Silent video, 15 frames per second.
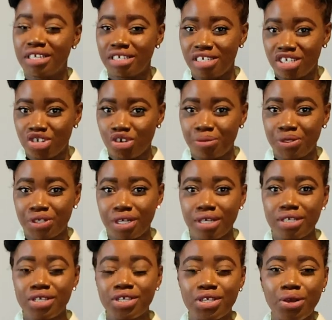description,
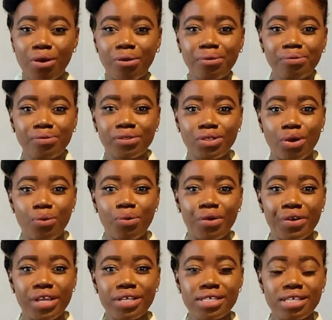so don't
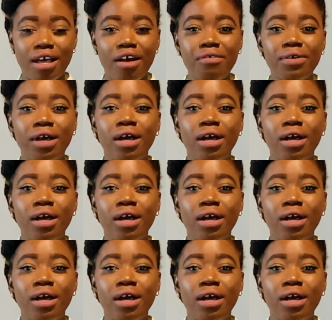worry yourself.